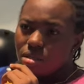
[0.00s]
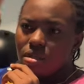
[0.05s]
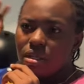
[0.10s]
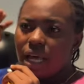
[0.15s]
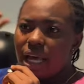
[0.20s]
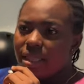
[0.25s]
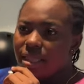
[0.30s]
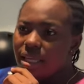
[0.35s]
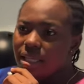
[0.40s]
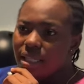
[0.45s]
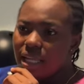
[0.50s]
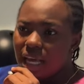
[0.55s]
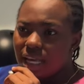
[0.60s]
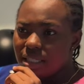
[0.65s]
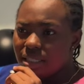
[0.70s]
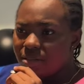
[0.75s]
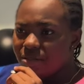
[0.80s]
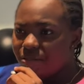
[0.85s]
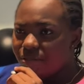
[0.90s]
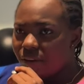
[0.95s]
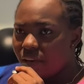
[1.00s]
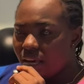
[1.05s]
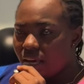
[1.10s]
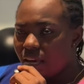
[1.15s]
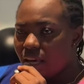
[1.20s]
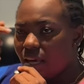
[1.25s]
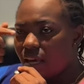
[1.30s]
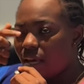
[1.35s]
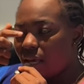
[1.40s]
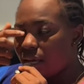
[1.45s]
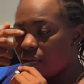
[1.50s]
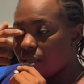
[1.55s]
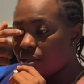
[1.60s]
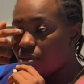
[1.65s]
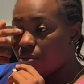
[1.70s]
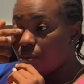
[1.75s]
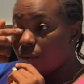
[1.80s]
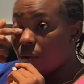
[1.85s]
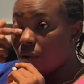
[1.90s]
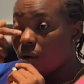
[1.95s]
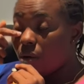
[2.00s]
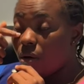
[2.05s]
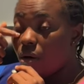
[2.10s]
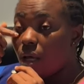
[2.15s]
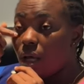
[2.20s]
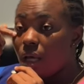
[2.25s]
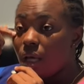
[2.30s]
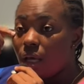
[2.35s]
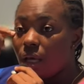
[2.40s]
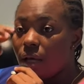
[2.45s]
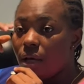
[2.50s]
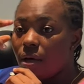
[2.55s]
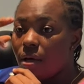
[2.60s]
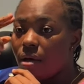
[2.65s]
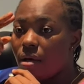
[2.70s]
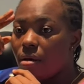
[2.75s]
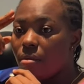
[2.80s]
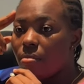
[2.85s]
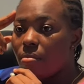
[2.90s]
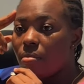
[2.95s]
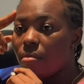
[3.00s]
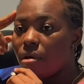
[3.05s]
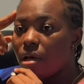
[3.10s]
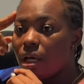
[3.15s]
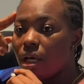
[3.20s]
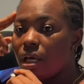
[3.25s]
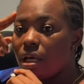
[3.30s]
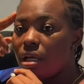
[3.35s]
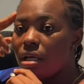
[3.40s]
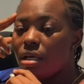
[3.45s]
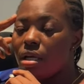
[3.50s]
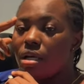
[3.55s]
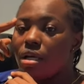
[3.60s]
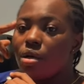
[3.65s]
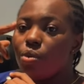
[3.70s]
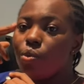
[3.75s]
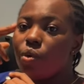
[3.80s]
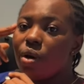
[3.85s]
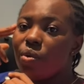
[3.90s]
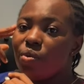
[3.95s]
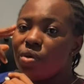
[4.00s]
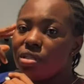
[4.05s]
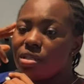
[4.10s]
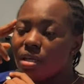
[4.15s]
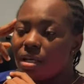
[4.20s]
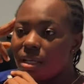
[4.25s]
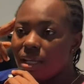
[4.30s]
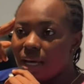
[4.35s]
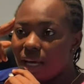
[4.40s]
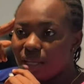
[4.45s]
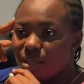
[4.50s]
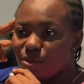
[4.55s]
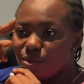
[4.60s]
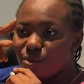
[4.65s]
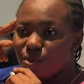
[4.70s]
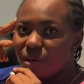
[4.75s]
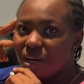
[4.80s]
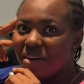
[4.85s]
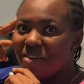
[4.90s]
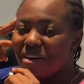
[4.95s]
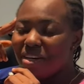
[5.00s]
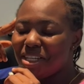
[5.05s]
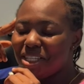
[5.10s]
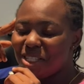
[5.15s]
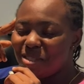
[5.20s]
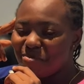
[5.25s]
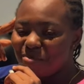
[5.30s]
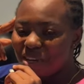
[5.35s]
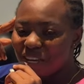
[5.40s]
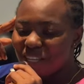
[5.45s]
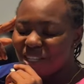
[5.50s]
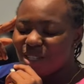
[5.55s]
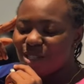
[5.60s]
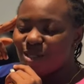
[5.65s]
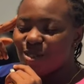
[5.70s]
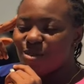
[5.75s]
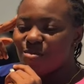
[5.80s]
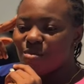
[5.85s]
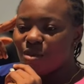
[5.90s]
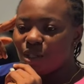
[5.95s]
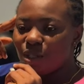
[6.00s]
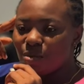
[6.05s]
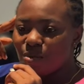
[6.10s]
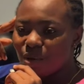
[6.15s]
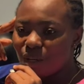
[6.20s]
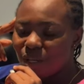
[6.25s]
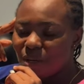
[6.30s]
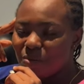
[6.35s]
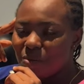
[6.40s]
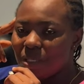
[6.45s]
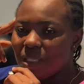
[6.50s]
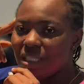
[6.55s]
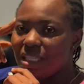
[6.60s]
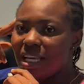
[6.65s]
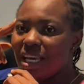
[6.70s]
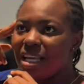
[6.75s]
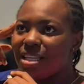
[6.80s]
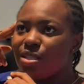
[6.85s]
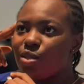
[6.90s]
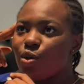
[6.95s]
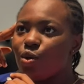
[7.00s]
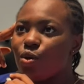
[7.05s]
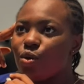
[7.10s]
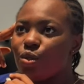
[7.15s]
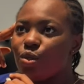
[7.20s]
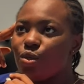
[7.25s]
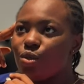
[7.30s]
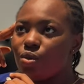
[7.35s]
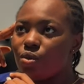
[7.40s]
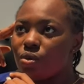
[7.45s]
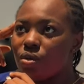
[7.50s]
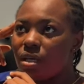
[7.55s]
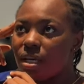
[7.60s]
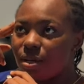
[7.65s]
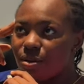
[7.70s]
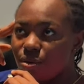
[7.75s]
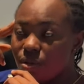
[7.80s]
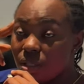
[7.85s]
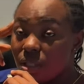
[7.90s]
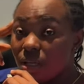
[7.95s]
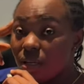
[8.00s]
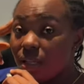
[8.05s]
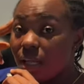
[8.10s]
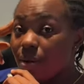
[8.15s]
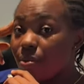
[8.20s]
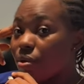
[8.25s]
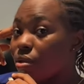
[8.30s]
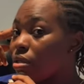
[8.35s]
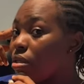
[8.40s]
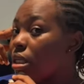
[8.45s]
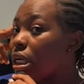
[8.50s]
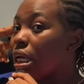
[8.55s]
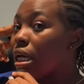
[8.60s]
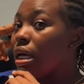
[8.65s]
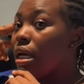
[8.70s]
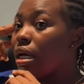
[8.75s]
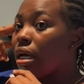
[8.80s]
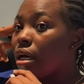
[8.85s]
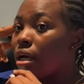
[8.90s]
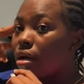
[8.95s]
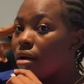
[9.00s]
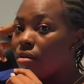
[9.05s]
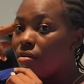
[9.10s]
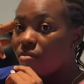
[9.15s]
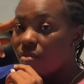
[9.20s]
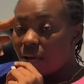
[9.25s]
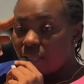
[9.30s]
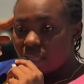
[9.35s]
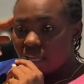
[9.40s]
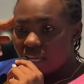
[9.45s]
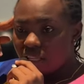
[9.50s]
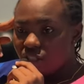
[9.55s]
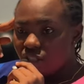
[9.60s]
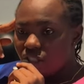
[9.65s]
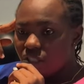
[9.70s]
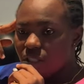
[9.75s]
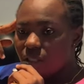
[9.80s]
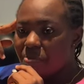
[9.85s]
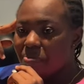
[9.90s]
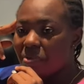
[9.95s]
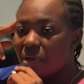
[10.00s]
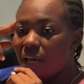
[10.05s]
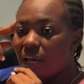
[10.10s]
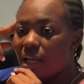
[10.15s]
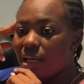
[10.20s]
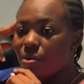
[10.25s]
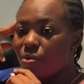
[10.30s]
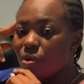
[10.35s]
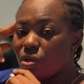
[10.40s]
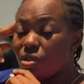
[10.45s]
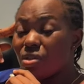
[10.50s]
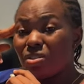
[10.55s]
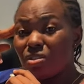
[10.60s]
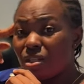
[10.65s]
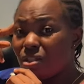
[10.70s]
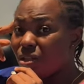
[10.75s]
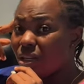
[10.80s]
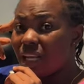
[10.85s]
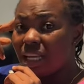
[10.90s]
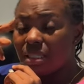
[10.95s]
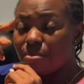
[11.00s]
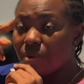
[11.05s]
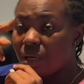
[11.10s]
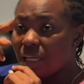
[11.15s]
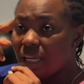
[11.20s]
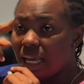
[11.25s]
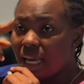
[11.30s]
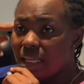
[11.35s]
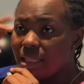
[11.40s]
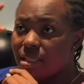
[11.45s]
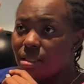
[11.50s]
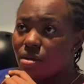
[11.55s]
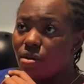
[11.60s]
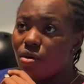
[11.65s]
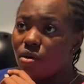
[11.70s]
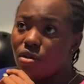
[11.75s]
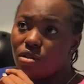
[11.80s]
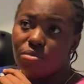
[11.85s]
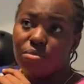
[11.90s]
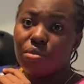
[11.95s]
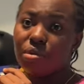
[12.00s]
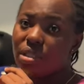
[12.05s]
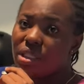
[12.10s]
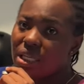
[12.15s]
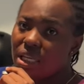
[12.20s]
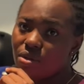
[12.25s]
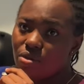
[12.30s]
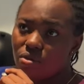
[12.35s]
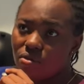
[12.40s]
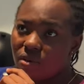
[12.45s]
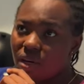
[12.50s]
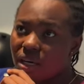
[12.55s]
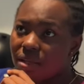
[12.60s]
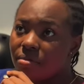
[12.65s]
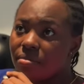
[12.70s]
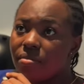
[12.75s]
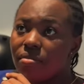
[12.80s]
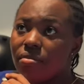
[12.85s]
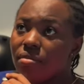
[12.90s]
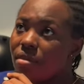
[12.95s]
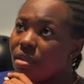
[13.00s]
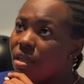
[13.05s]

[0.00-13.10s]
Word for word: So I think that's fair as well. Um, when we saw that we were already spending so much money, we decided to go to a hotel that was rather cheap and it was $100 per night called Bossanova.